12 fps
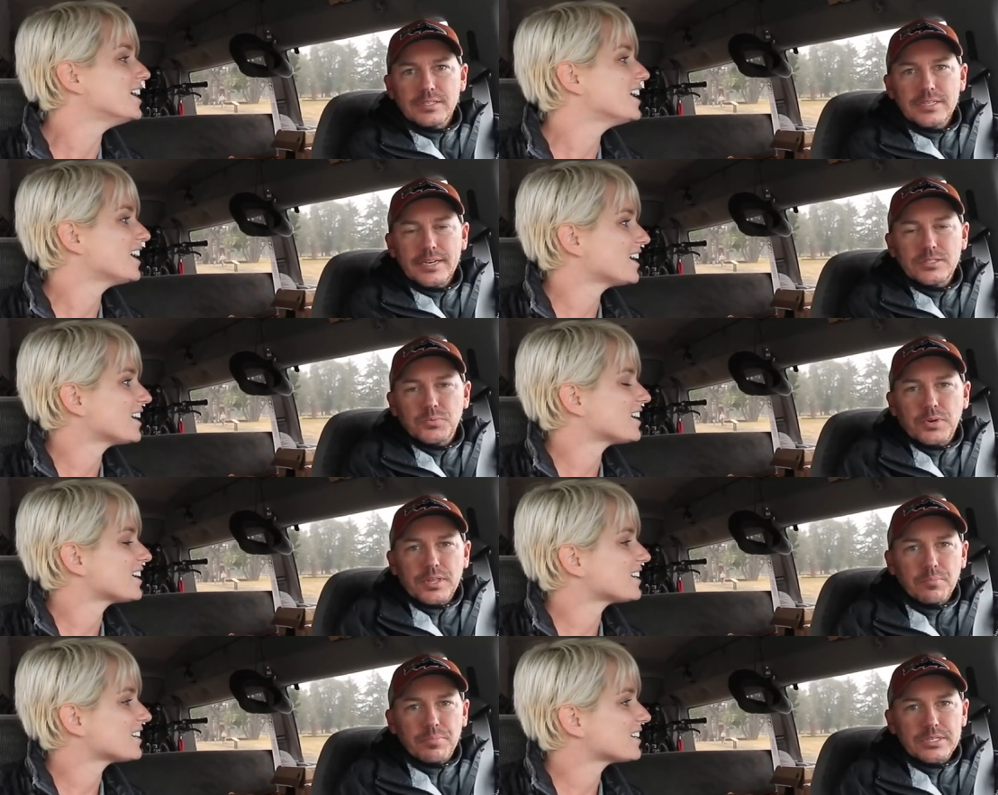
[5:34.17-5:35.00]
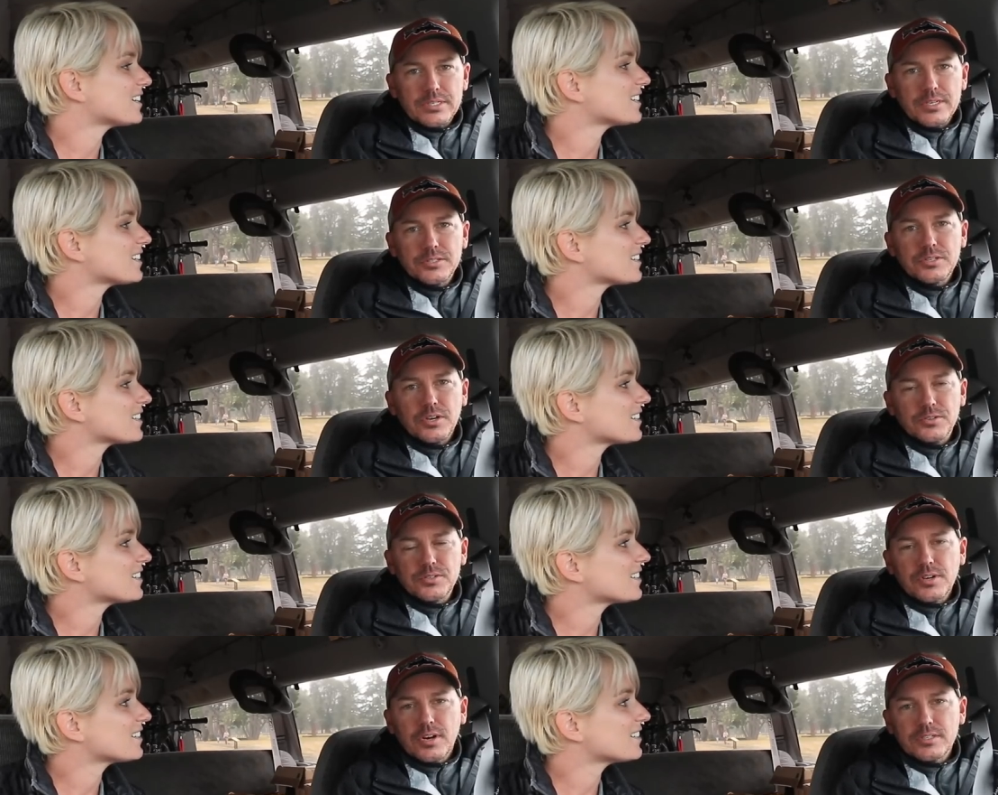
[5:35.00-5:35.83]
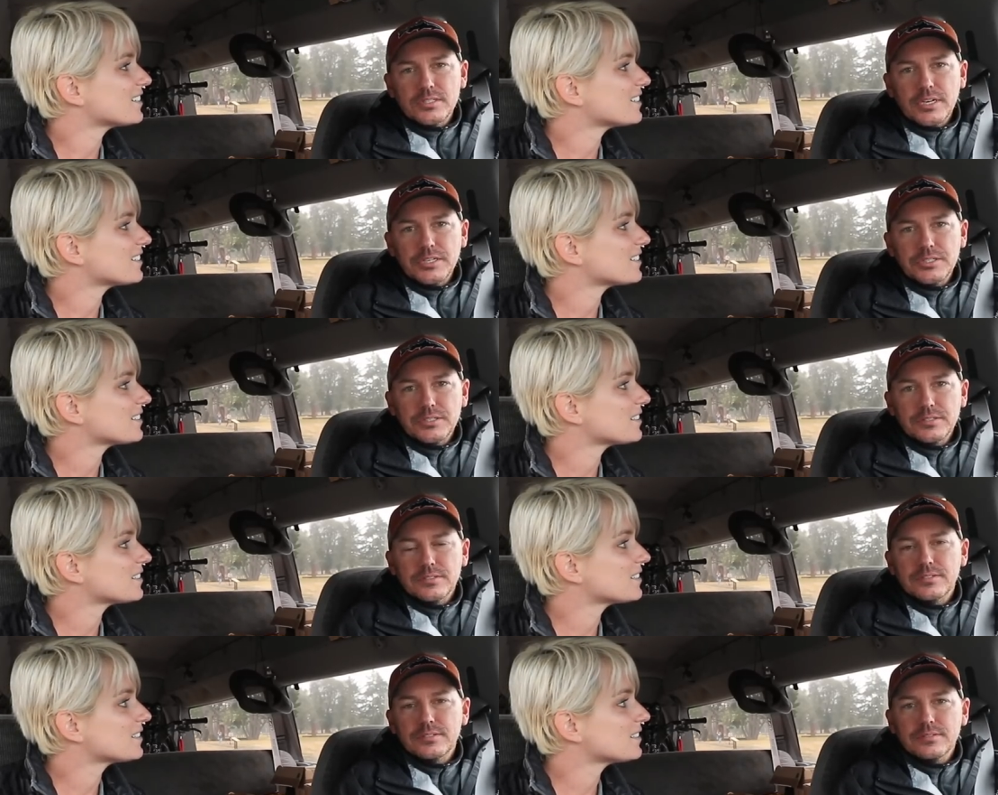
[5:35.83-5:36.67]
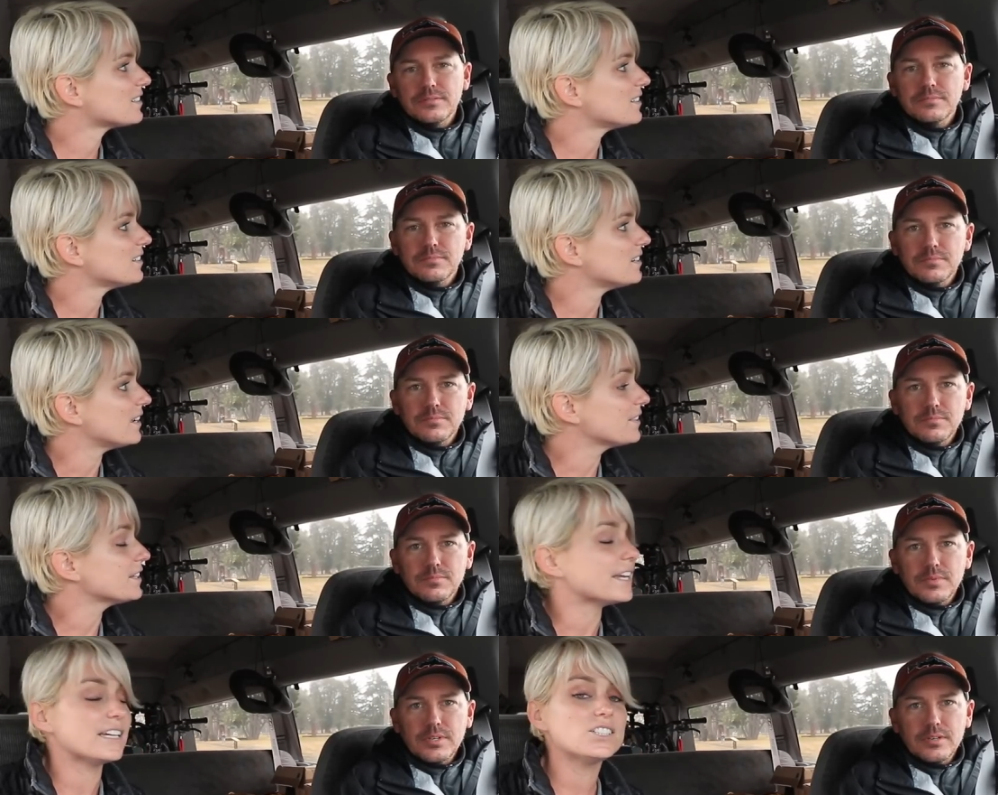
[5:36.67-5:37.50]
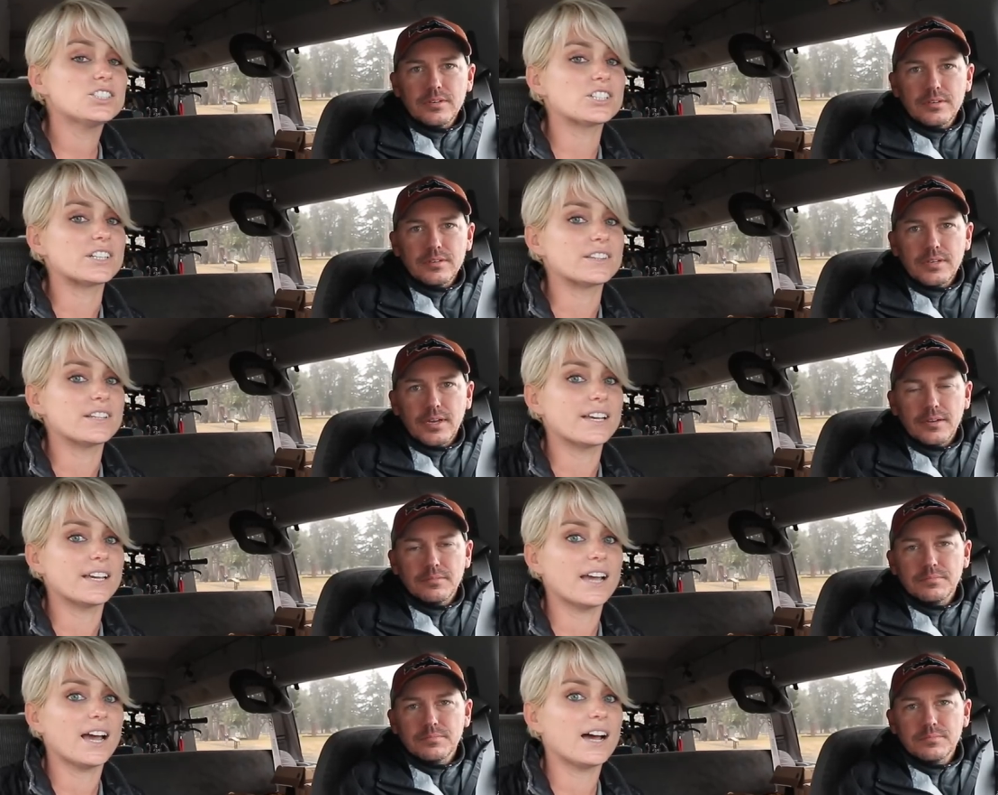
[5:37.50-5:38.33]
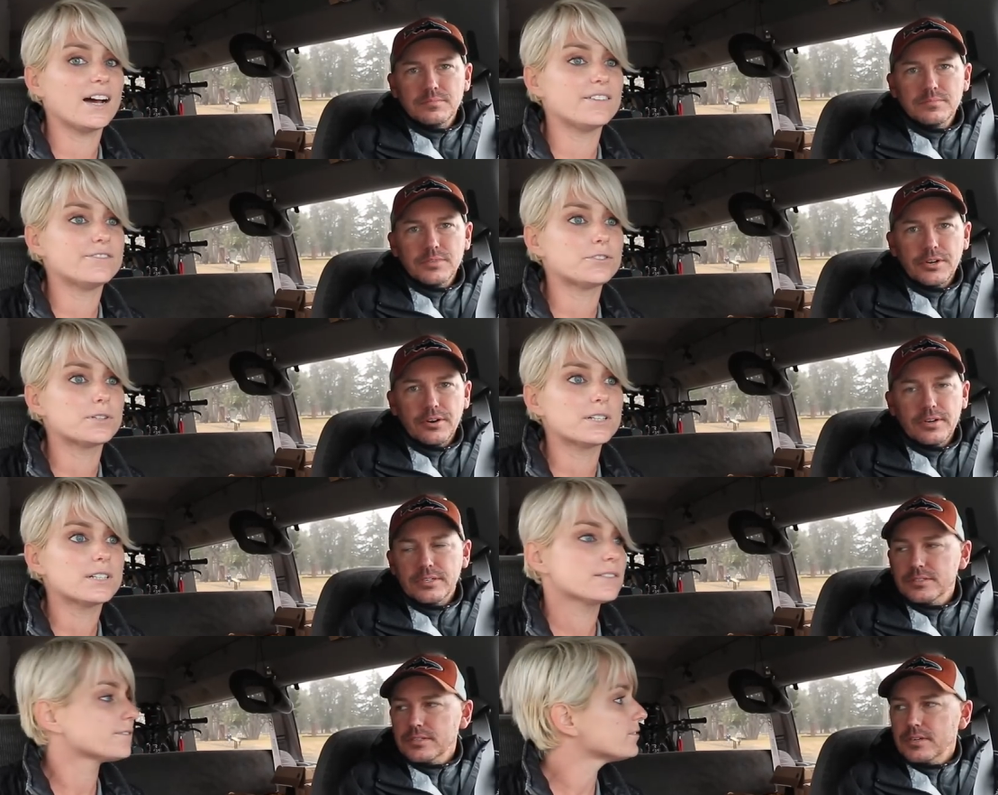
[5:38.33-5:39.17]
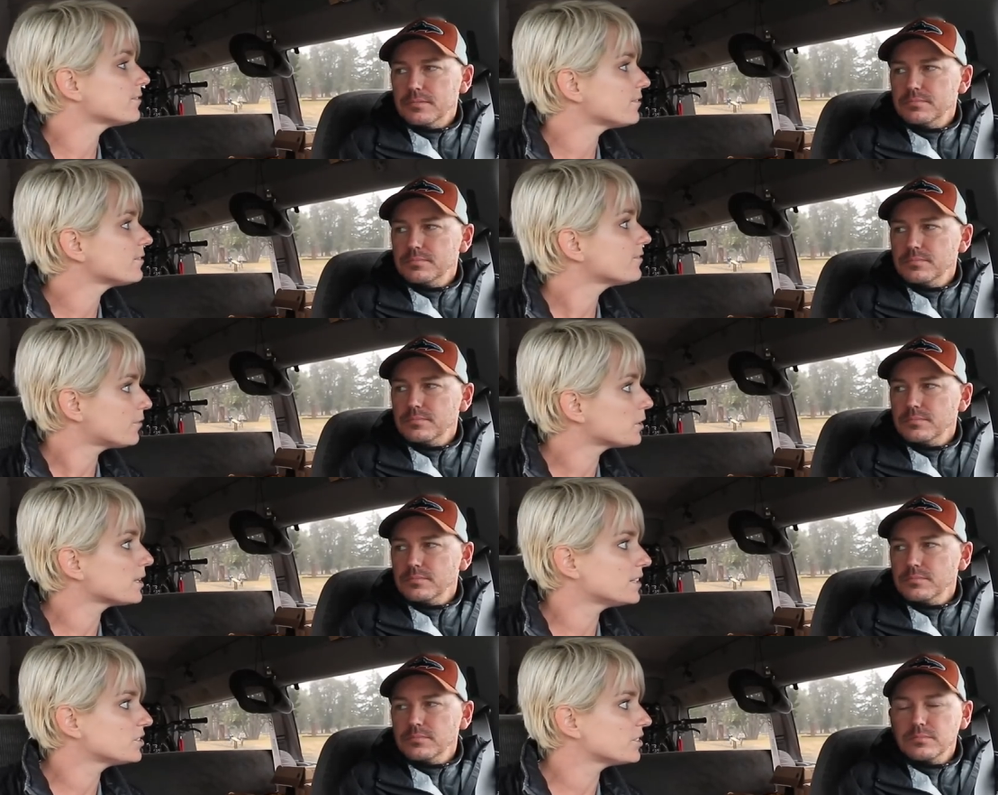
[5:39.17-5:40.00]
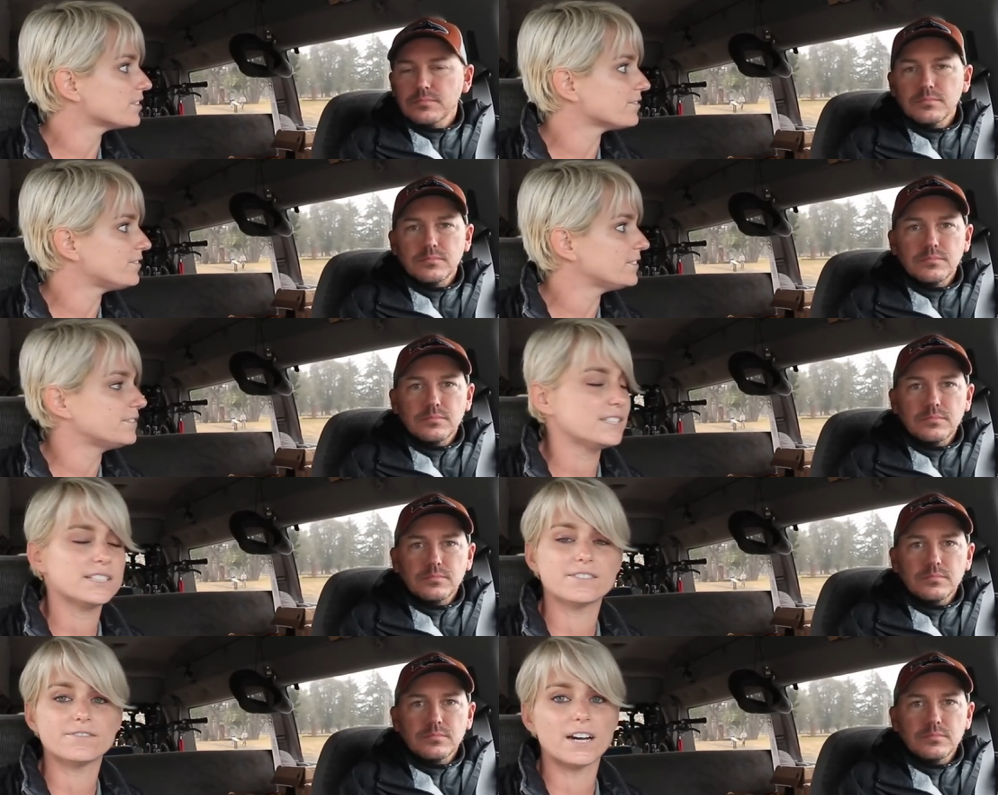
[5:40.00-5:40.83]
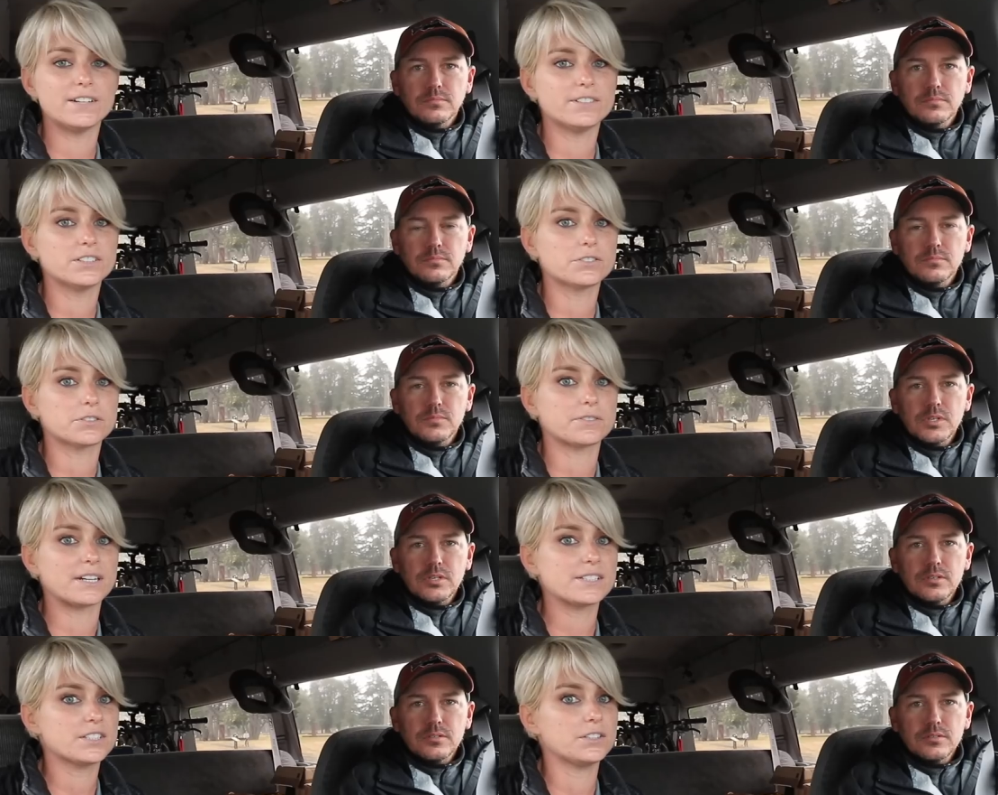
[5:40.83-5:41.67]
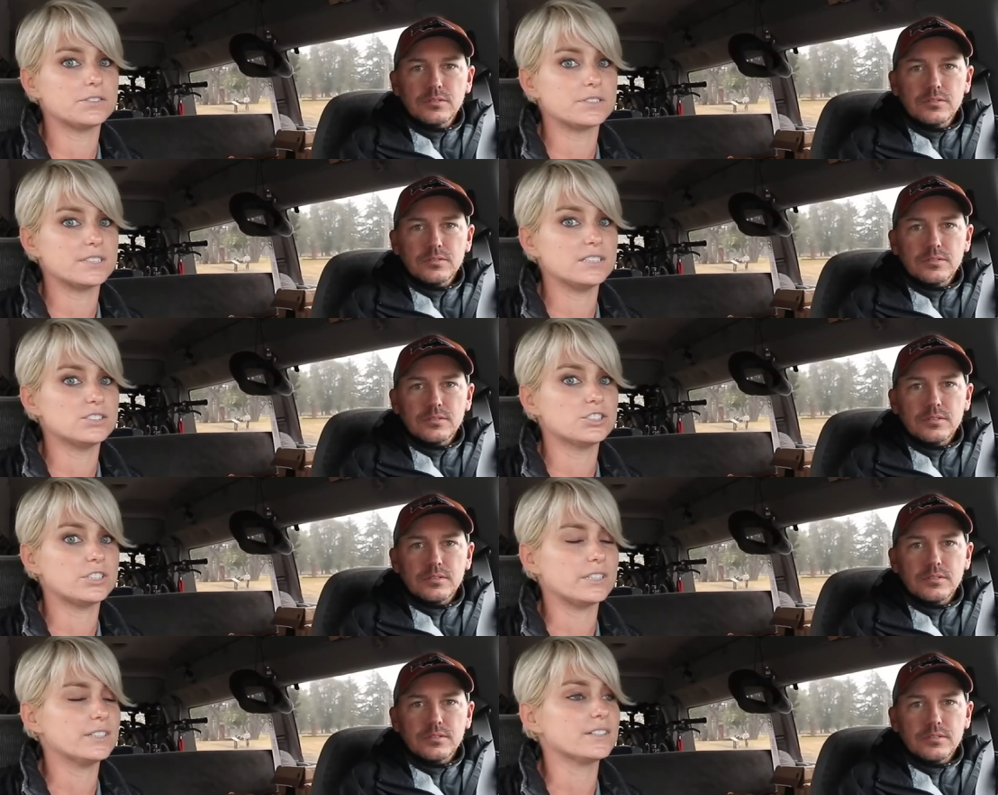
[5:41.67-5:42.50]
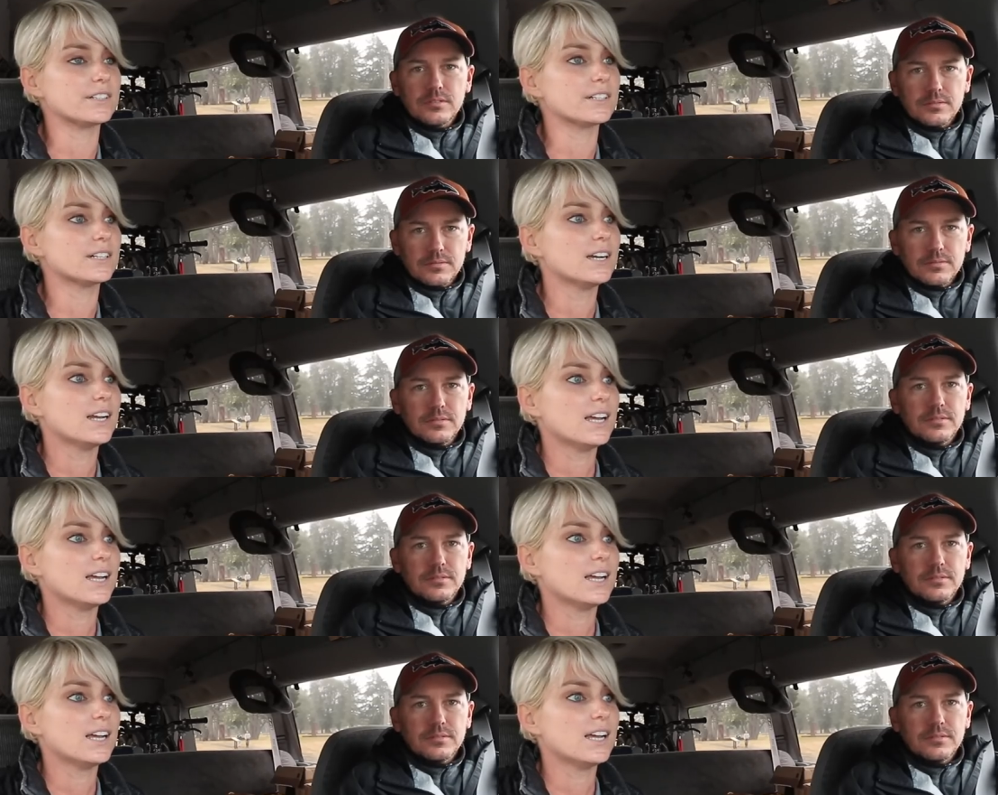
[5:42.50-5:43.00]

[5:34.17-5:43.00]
Speaker 1: They
Speaker 2: say it's one of the busiest Coast Guard stations
Speaker 1: in the nation. Yeah. They have four 450 to 500 rescues each year.